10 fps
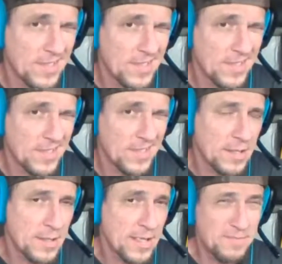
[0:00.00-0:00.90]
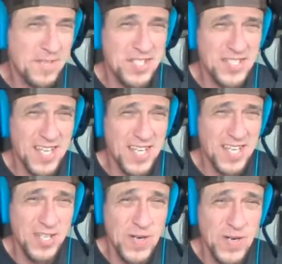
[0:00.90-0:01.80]
ish as much as I
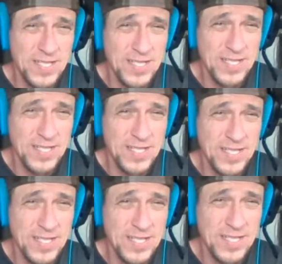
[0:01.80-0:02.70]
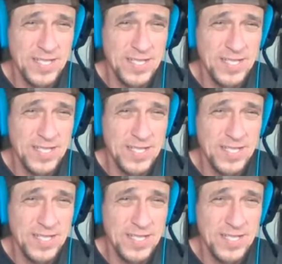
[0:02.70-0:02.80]
knew at the time.